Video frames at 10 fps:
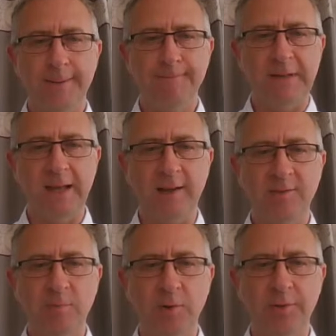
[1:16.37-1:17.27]

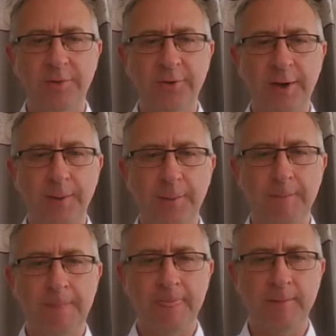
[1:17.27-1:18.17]
next month. So
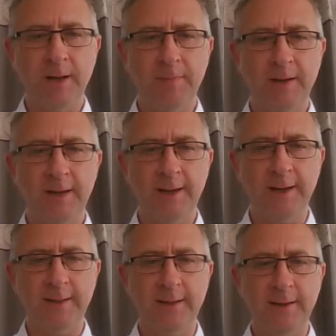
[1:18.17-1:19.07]
maybe
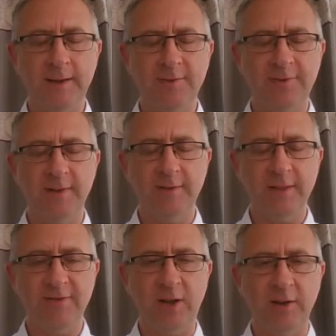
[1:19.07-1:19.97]

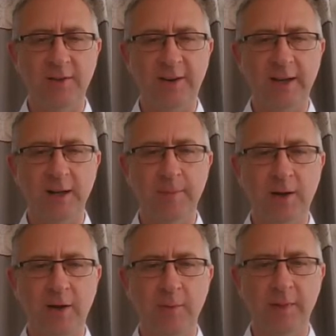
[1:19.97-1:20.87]
they're flying the flag a little
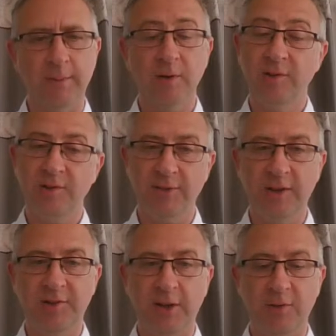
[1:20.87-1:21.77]
bit high with him.
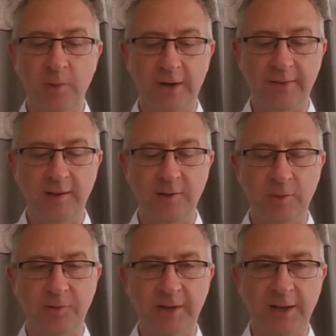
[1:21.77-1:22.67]
Deservedly so as well. I think he's a
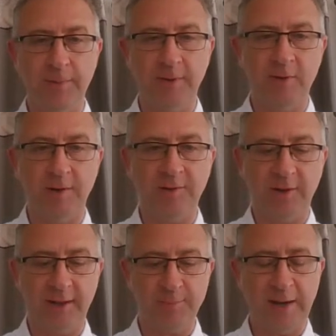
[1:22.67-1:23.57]
horse to keep on the right
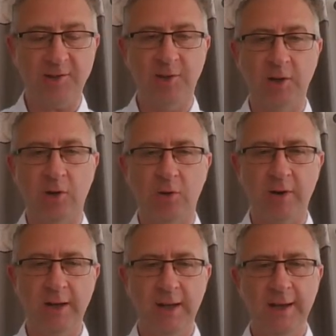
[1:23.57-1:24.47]
side. That's Passion and
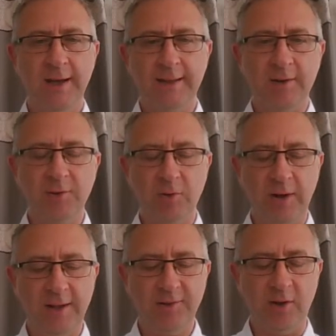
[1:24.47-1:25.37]
Glory. Then on to
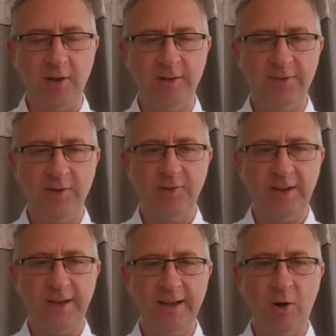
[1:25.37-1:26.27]
Royal Ascot on the first
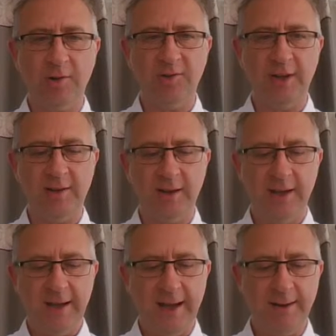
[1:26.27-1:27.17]
day. Oxted
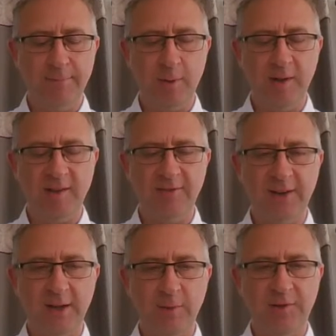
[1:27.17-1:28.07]
and Poetic
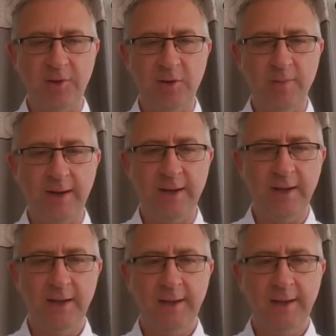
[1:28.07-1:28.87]
Flow with the two main